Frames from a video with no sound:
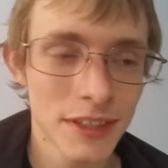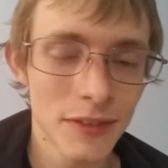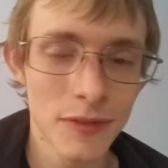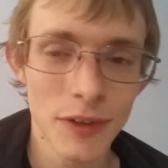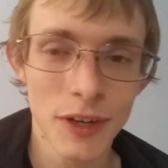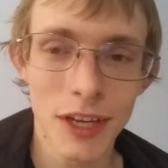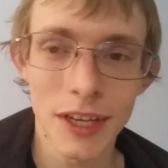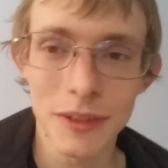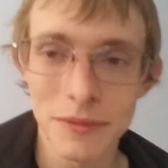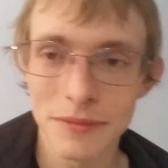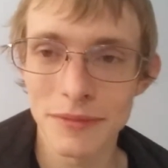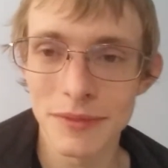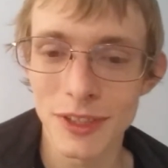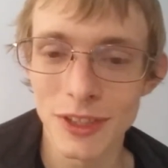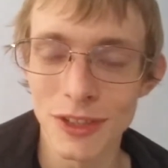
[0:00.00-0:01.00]
forget.
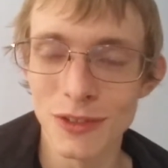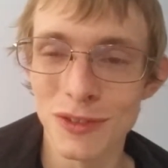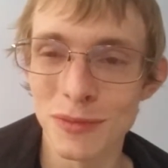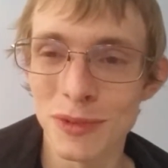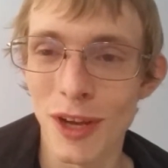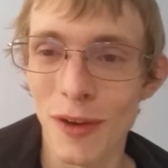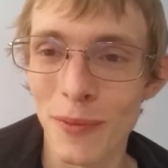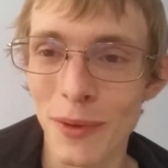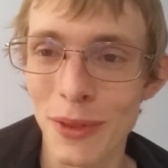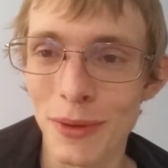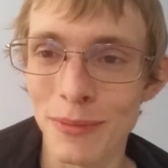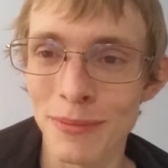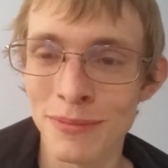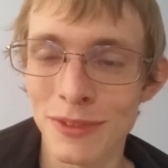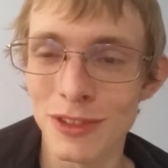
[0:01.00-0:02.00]
You do some stuff with
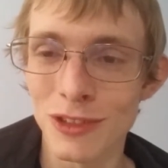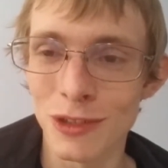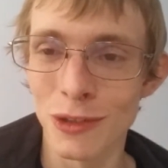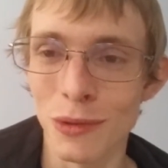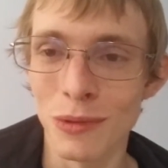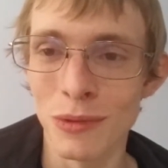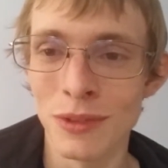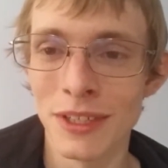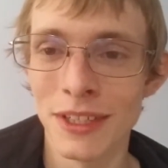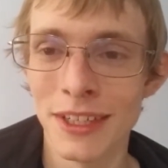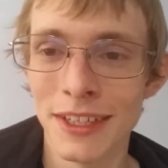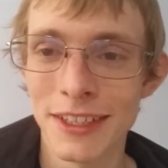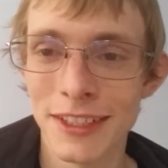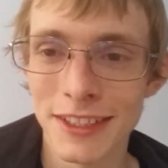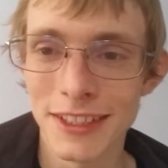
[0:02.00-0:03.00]
them. It's cool.
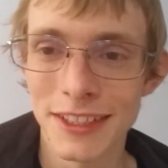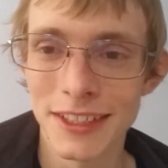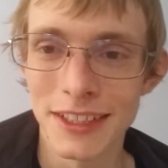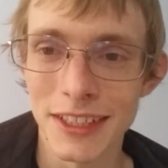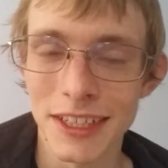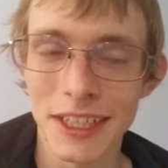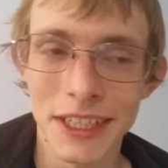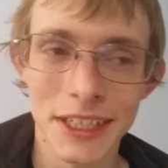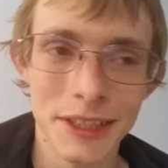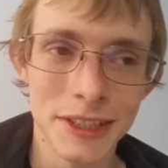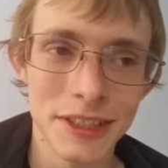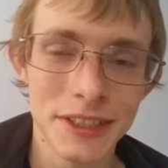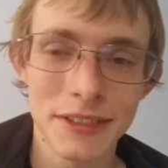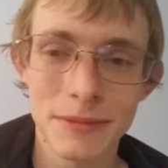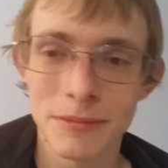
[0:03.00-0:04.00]

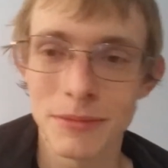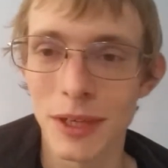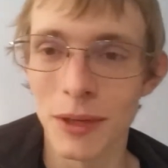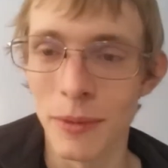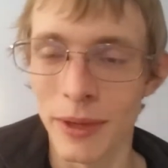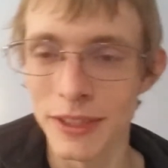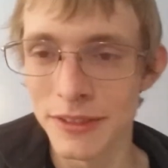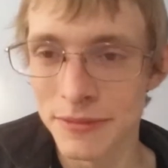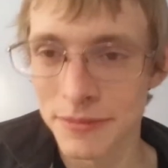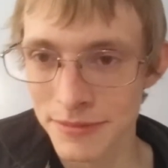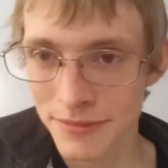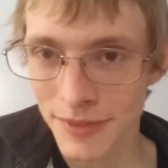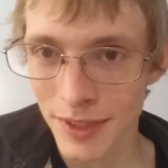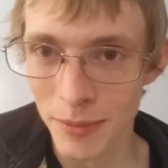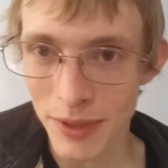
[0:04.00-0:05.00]
Anyways,
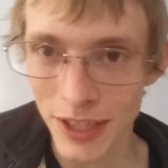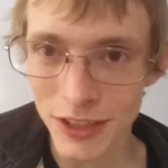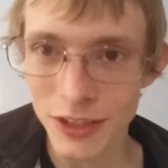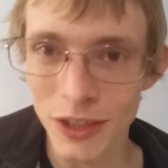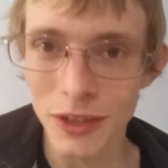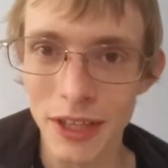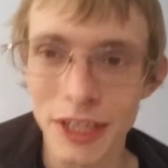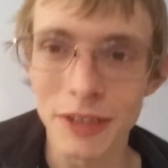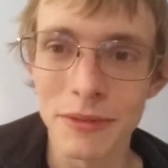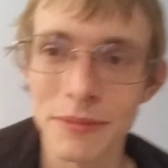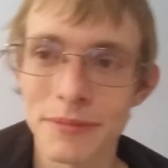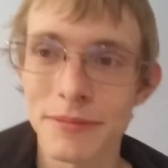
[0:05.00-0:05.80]
I'm going to catch y'all later.